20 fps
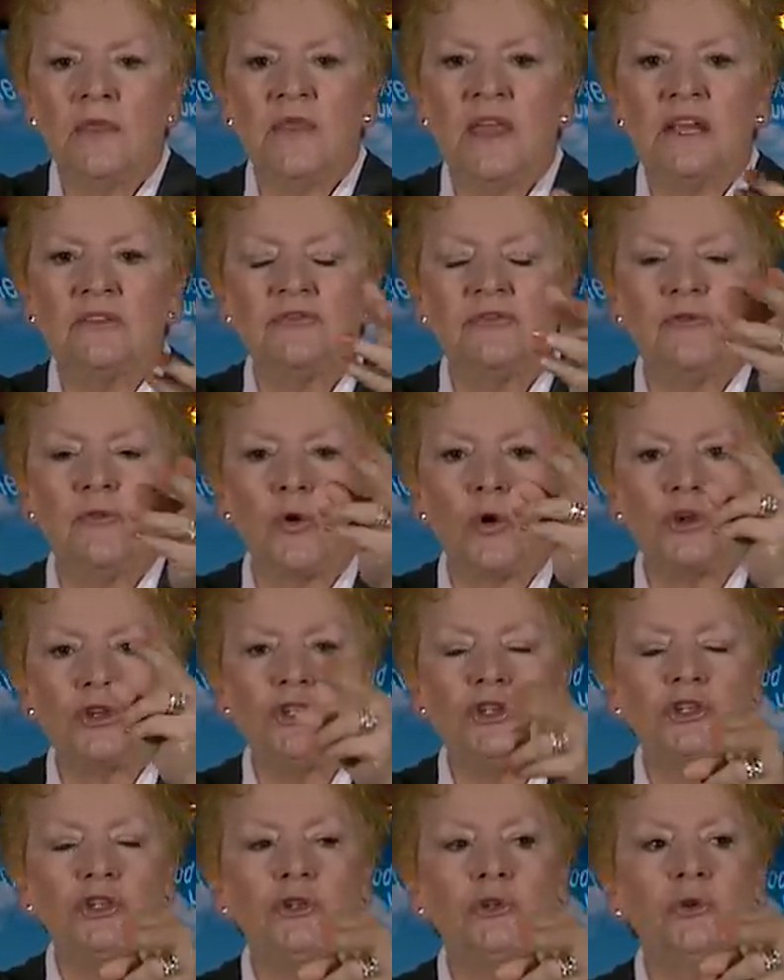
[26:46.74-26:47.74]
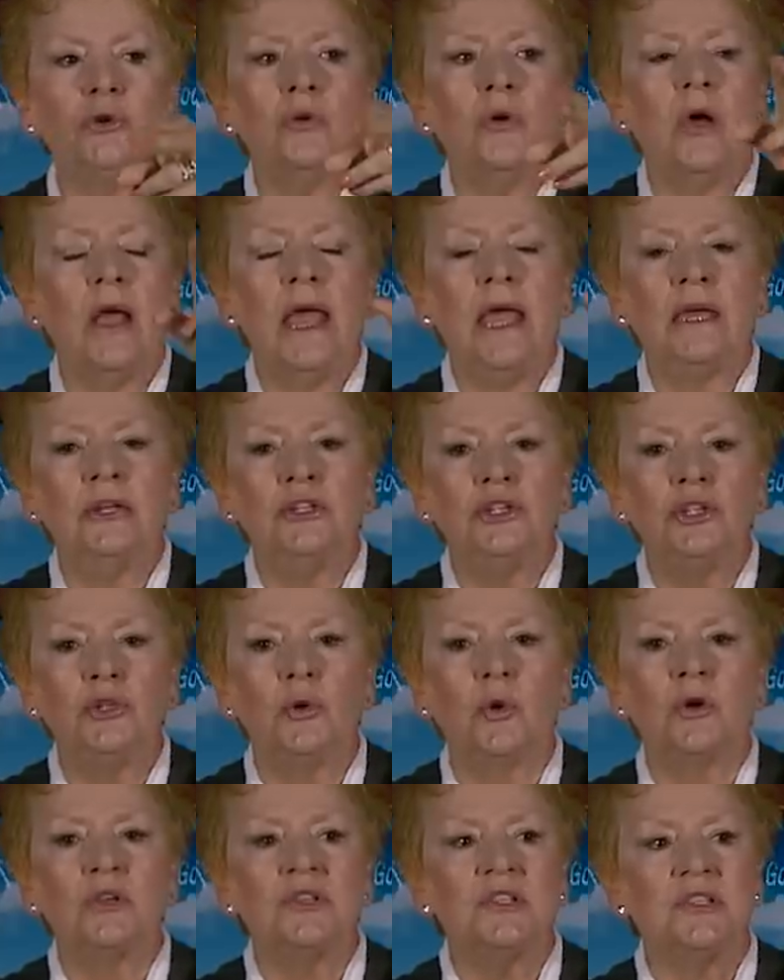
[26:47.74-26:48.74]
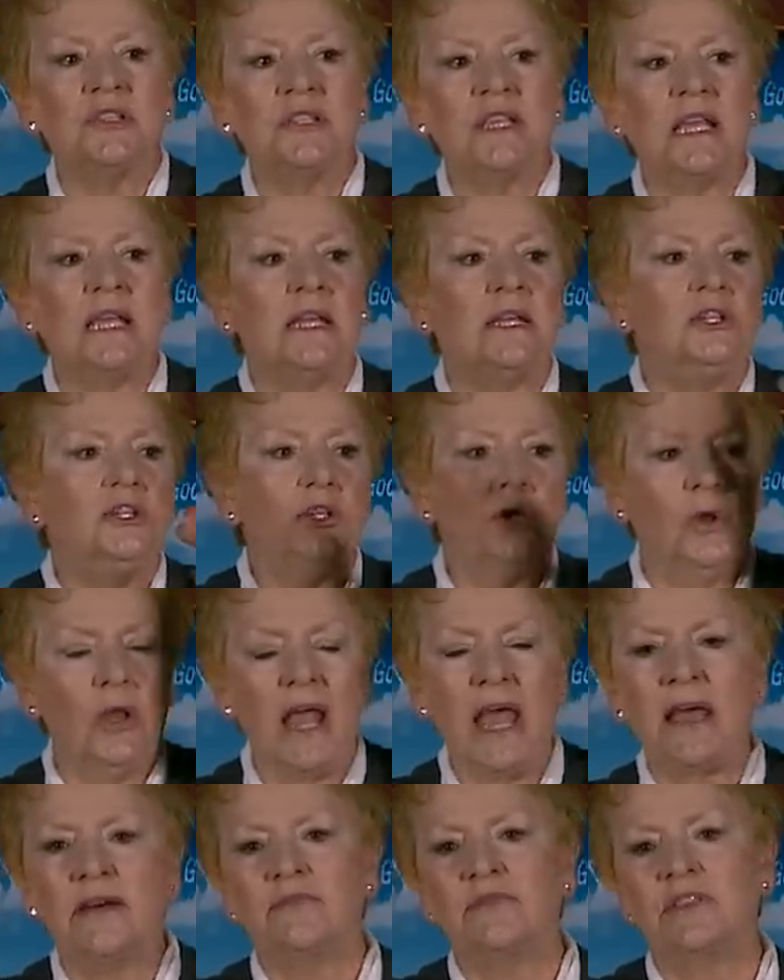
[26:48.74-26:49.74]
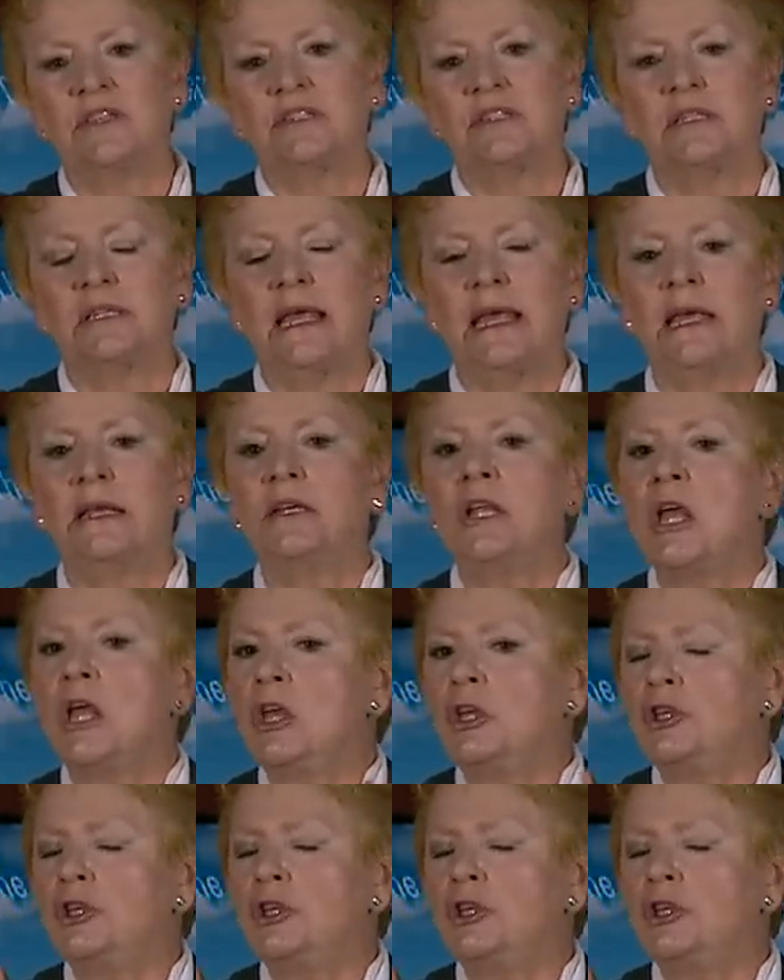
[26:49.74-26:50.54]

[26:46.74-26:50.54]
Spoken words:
that for you and your seed, you'll have this land.